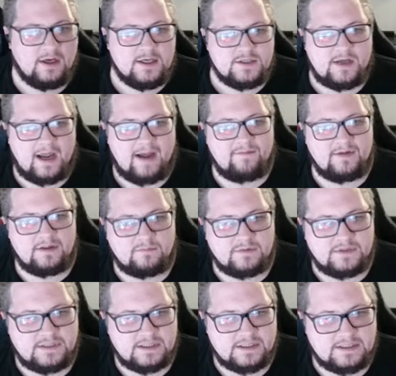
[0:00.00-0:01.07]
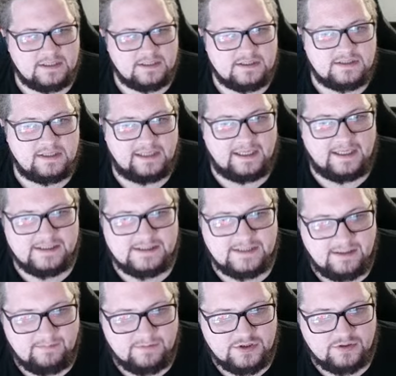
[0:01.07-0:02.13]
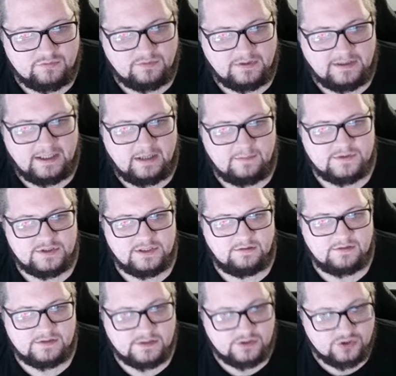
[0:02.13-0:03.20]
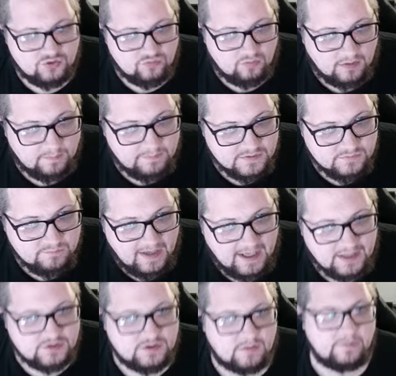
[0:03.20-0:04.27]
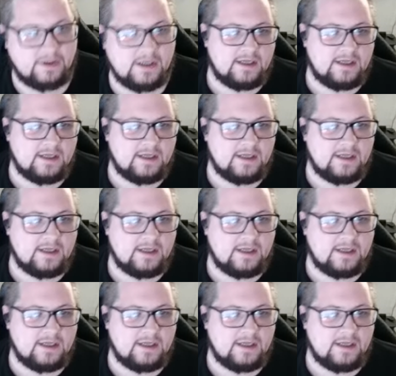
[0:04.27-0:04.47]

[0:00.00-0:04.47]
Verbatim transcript: So having the resistance to the ice damage here really helps Jellicent shore up this matchup.